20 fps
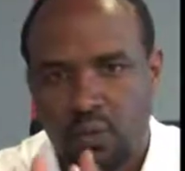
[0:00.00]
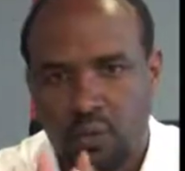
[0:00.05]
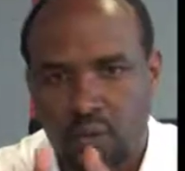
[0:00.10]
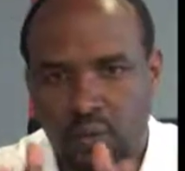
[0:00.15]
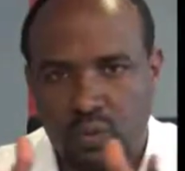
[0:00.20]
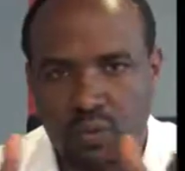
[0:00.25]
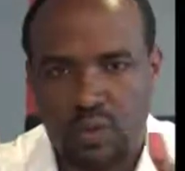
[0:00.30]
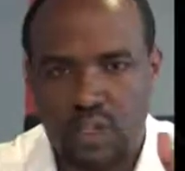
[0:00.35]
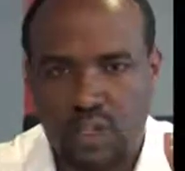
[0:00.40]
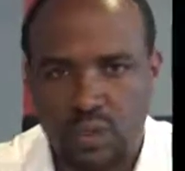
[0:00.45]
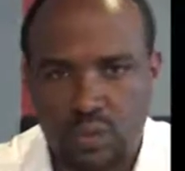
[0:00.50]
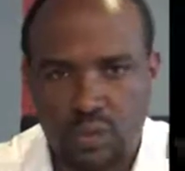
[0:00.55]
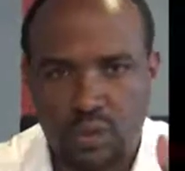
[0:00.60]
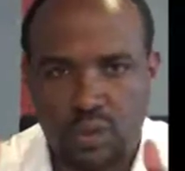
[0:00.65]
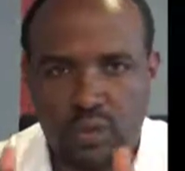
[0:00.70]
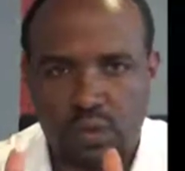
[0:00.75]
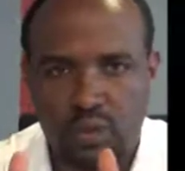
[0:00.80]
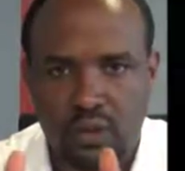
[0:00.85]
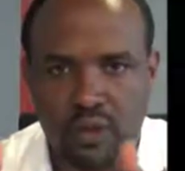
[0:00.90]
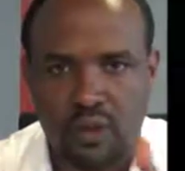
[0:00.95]
to
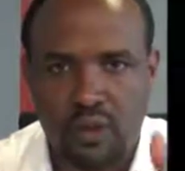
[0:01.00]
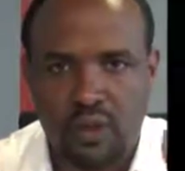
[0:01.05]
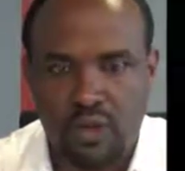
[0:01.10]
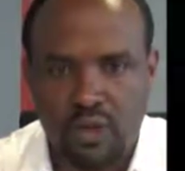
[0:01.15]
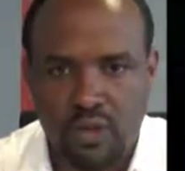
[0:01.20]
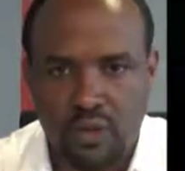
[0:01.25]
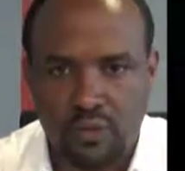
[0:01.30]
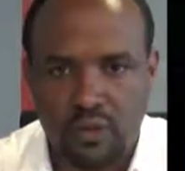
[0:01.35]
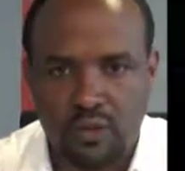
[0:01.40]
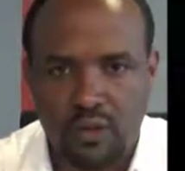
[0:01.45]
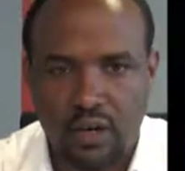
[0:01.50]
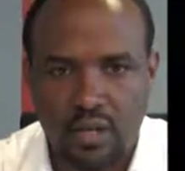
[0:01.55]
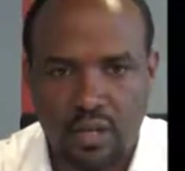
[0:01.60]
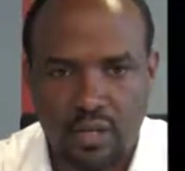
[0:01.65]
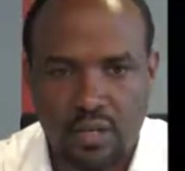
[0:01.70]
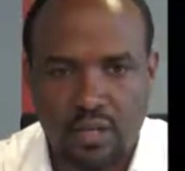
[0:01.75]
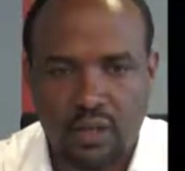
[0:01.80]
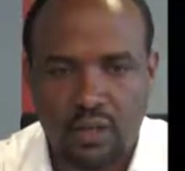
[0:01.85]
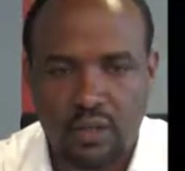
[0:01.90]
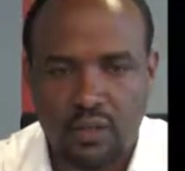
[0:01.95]
distribute
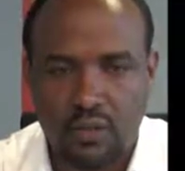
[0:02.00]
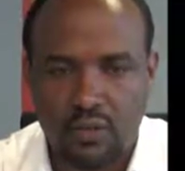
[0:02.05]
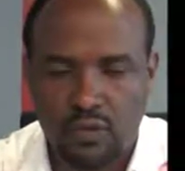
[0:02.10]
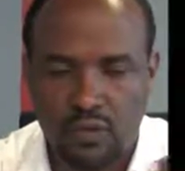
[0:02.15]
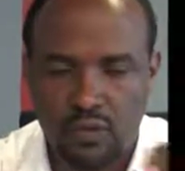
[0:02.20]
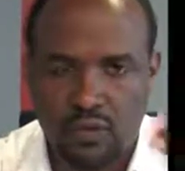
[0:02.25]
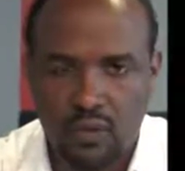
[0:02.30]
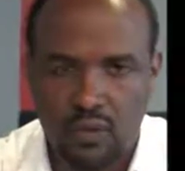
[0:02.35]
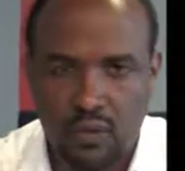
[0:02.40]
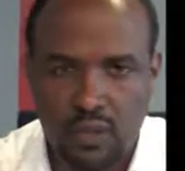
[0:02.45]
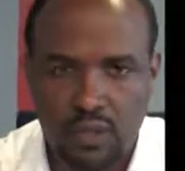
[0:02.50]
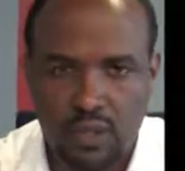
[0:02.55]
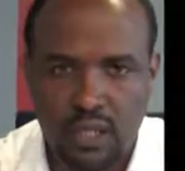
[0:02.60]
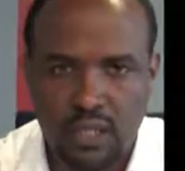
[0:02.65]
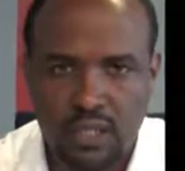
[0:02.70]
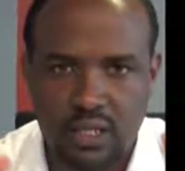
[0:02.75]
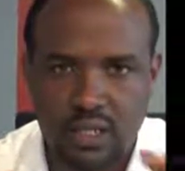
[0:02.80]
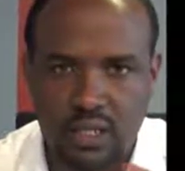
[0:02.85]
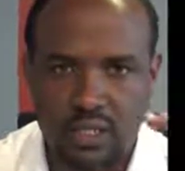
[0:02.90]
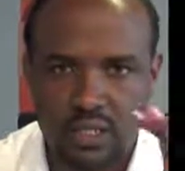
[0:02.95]
flood for the
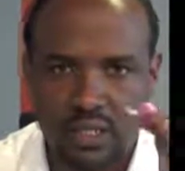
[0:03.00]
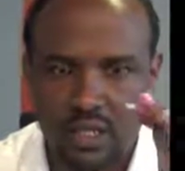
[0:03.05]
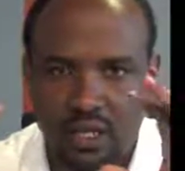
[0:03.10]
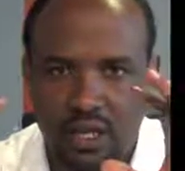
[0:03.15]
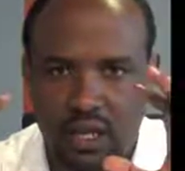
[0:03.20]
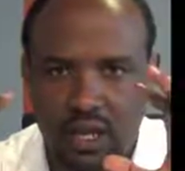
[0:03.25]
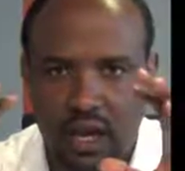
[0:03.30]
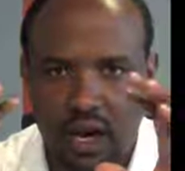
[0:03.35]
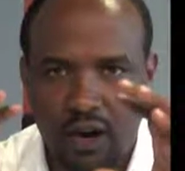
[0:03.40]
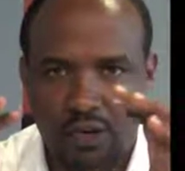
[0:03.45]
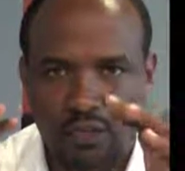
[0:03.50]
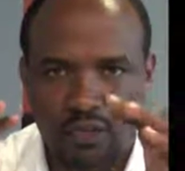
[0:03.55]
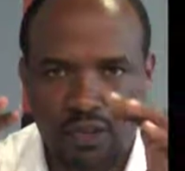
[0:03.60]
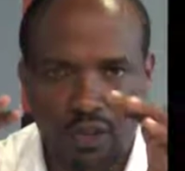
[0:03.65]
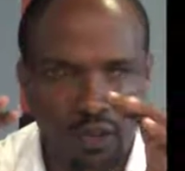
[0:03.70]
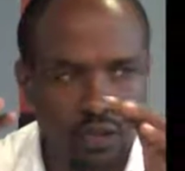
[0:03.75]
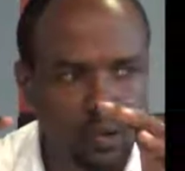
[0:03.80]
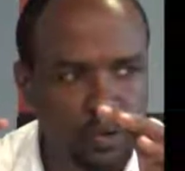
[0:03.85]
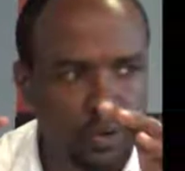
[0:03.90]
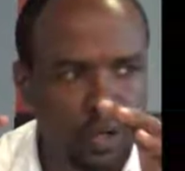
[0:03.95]
operators.
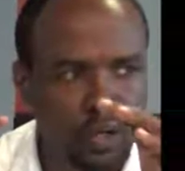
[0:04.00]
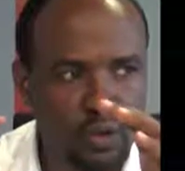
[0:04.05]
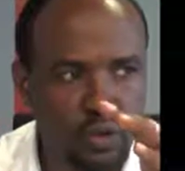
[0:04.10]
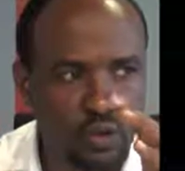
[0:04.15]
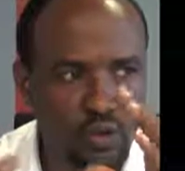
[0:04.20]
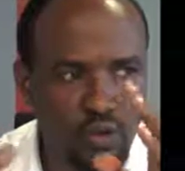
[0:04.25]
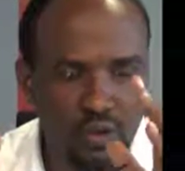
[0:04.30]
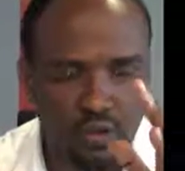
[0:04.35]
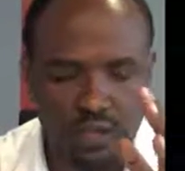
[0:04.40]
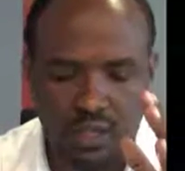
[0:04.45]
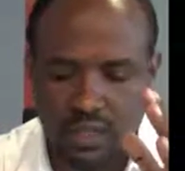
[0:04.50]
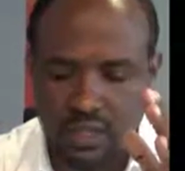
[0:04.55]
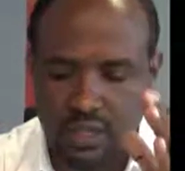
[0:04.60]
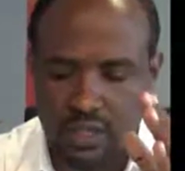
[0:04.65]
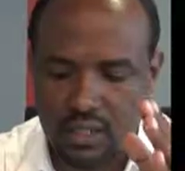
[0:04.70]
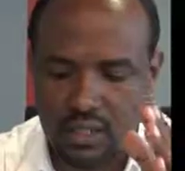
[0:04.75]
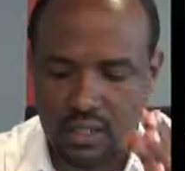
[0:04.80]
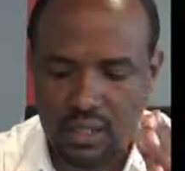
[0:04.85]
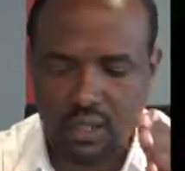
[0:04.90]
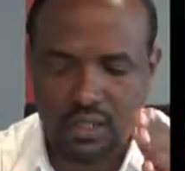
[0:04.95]
After knowing all this,
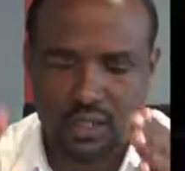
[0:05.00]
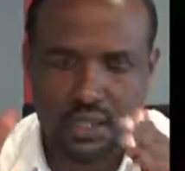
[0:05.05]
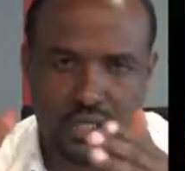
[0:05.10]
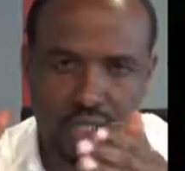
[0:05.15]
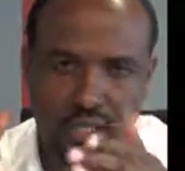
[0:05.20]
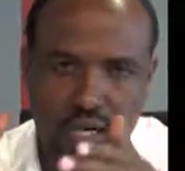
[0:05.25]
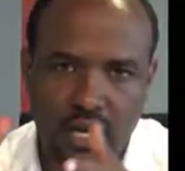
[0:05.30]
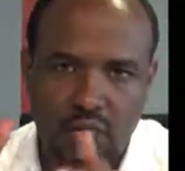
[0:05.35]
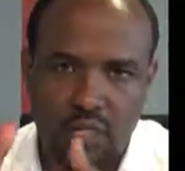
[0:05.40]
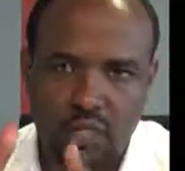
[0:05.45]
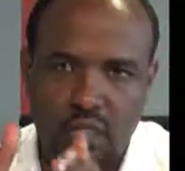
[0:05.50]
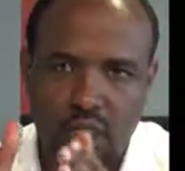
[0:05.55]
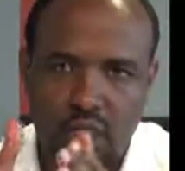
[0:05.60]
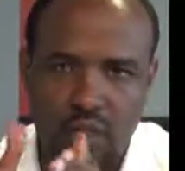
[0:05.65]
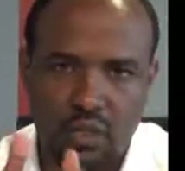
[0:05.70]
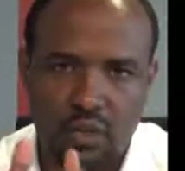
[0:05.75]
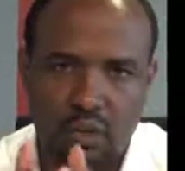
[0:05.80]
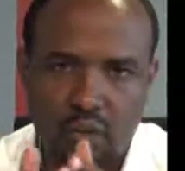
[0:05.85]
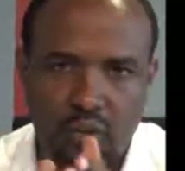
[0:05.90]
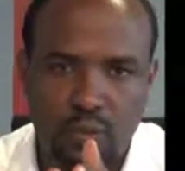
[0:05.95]
then the structure
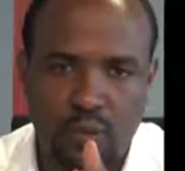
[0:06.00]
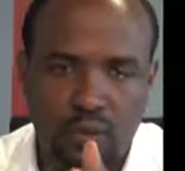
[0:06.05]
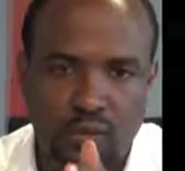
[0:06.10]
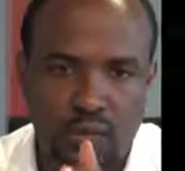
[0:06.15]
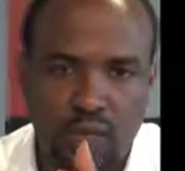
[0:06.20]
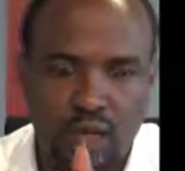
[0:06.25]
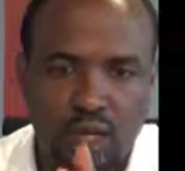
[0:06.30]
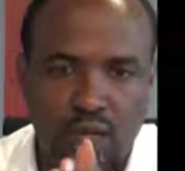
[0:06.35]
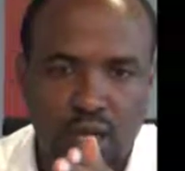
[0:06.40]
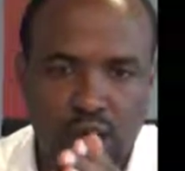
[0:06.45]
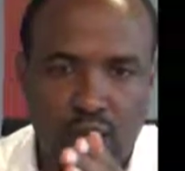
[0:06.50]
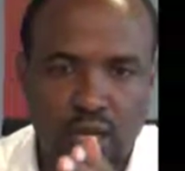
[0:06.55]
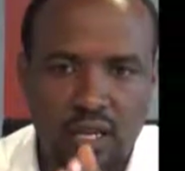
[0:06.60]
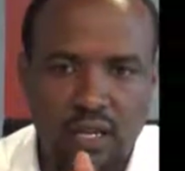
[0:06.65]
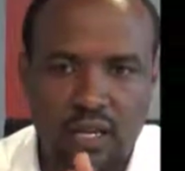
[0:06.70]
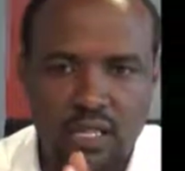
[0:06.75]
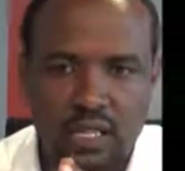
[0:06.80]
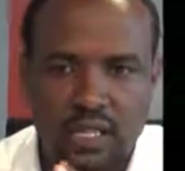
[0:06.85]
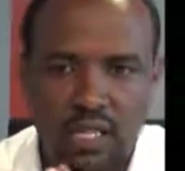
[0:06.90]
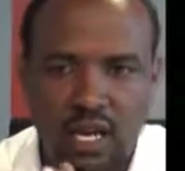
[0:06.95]
needs to be
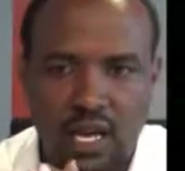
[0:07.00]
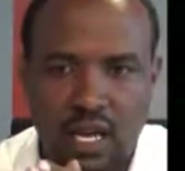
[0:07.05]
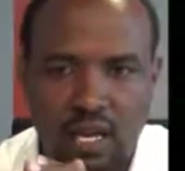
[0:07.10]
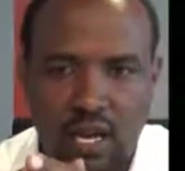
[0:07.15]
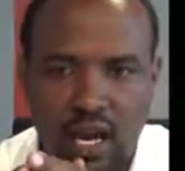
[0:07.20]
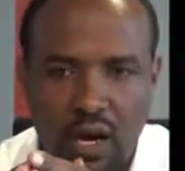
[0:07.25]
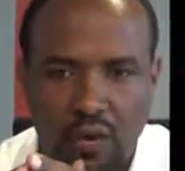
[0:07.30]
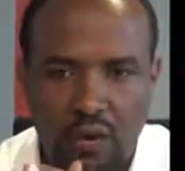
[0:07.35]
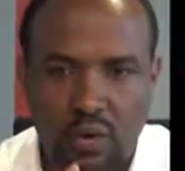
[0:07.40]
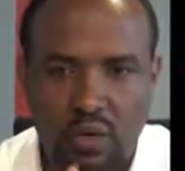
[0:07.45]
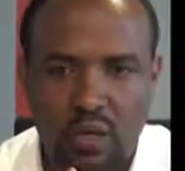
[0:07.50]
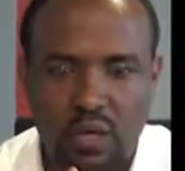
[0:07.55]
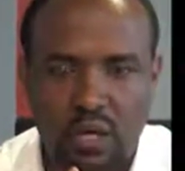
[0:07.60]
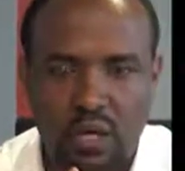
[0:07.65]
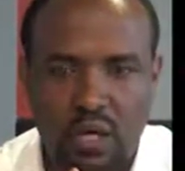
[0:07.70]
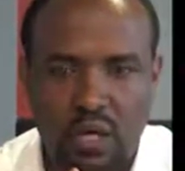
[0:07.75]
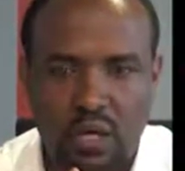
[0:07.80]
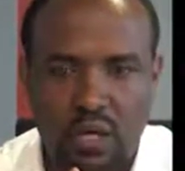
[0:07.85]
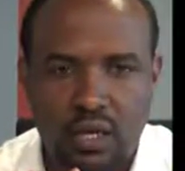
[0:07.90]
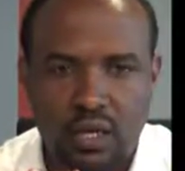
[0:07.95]
designed
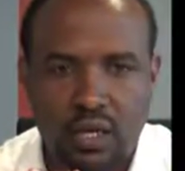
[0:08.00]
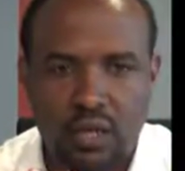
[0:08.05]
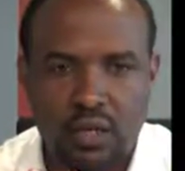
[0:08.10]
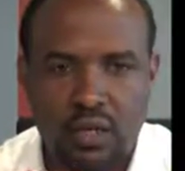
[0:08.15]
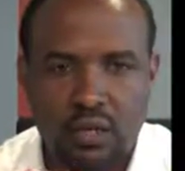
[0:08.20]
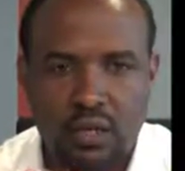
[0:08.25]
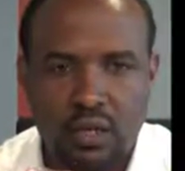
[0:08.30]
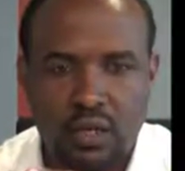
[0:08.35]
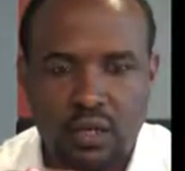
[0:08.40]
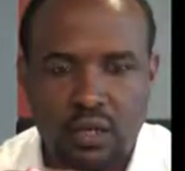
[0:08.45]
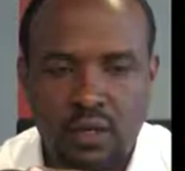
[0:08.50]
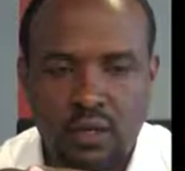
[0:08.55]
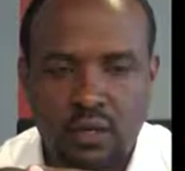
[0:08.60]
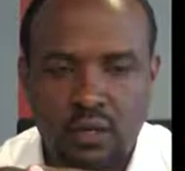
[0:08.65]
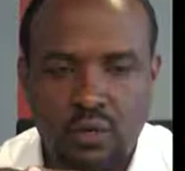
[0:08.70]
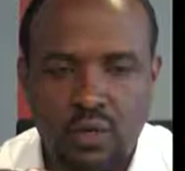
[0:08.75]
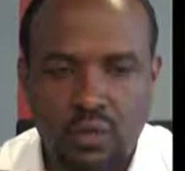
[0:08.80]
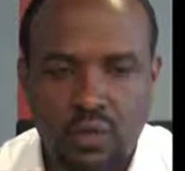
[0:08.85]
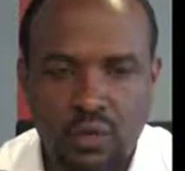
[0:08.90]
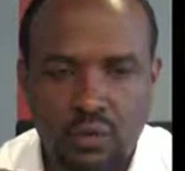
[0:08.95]
accordingly
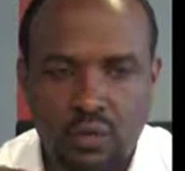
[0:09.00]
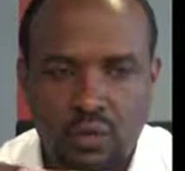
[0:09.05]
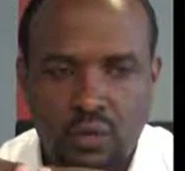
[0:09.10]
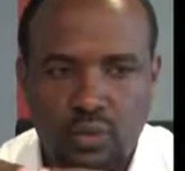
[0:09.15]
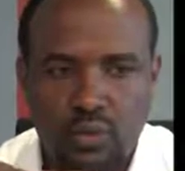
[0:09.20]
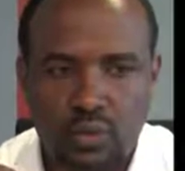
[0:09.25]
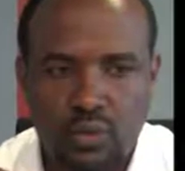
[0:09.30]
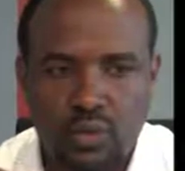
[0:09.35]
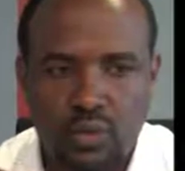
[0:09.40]
to